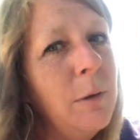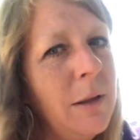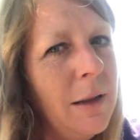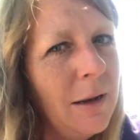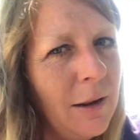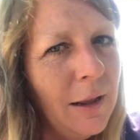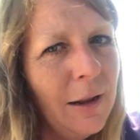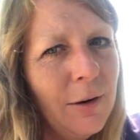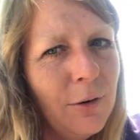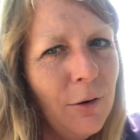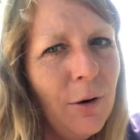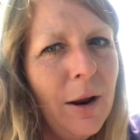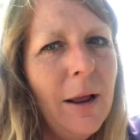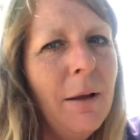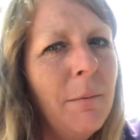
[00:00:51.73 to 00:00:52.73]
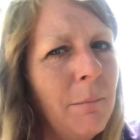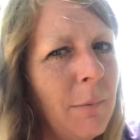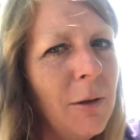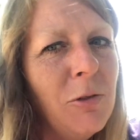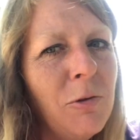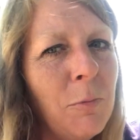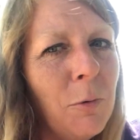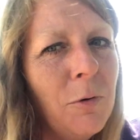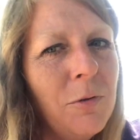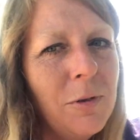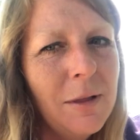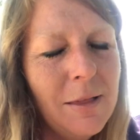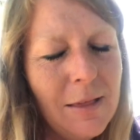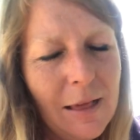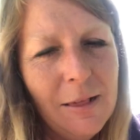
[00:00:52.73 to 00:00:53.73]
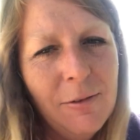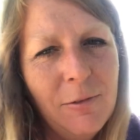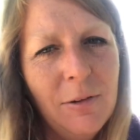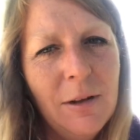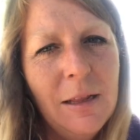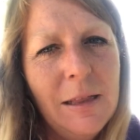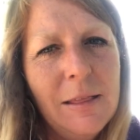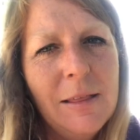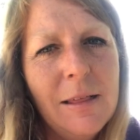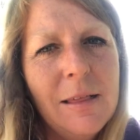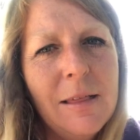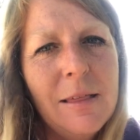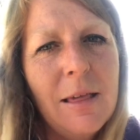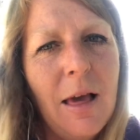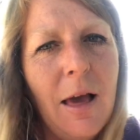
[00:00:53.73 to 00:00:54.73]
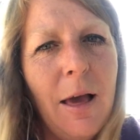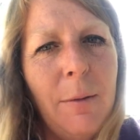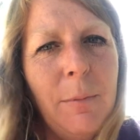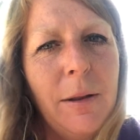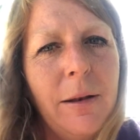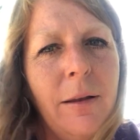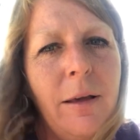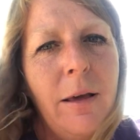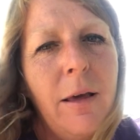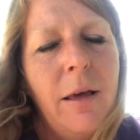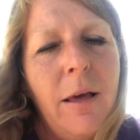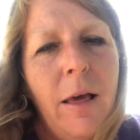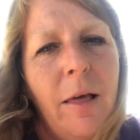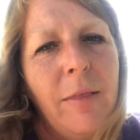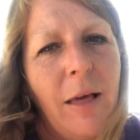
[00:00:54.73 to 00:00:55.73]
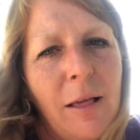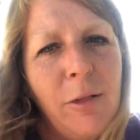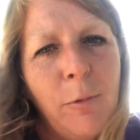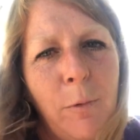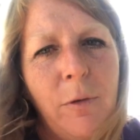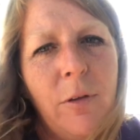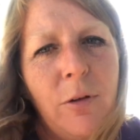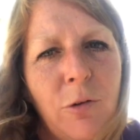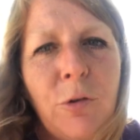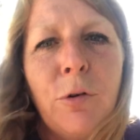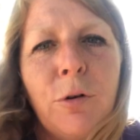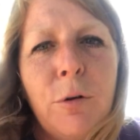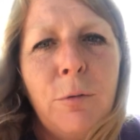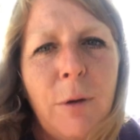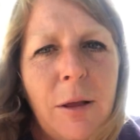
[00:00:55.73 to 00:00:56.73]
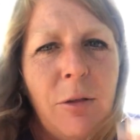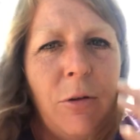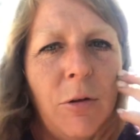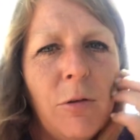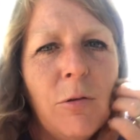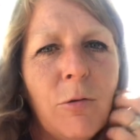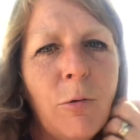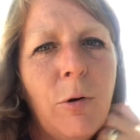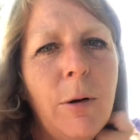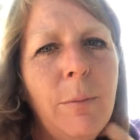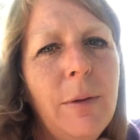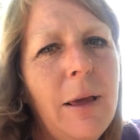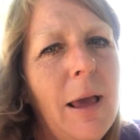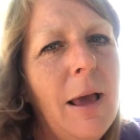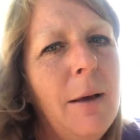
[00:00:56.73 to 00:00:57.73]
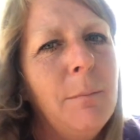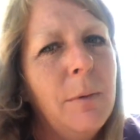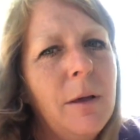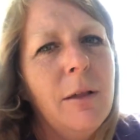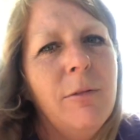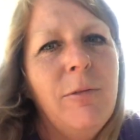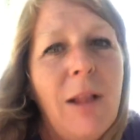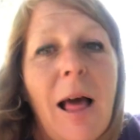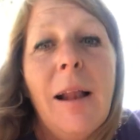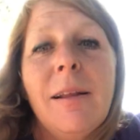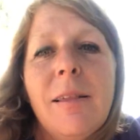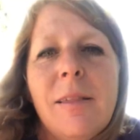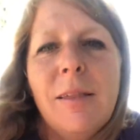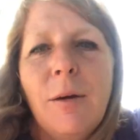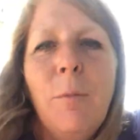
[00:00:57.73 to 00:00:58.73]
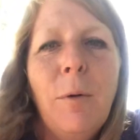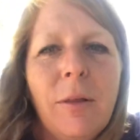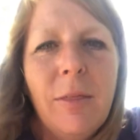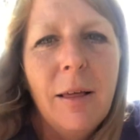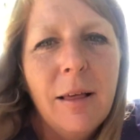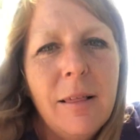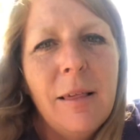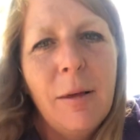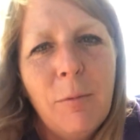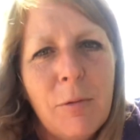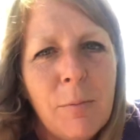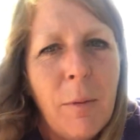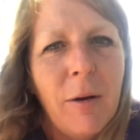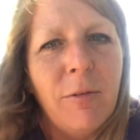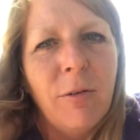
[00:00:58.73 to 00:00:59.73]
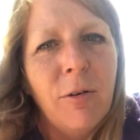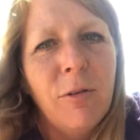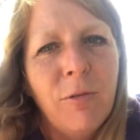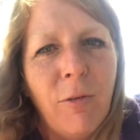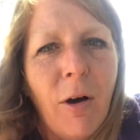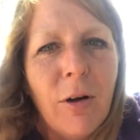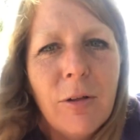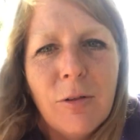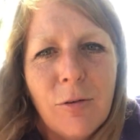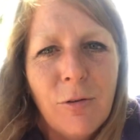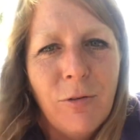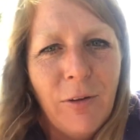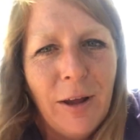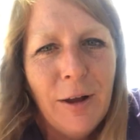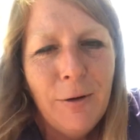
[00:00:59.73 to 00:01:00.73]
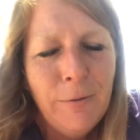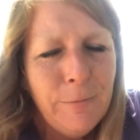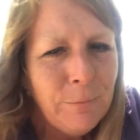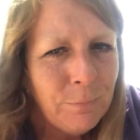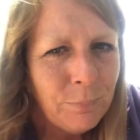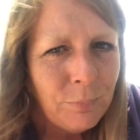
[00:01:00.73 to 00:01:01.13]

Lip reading: We did integrate much more successfully this time, and that's where the true rescue story began, because Vlad is still with us. He was my first foster fail.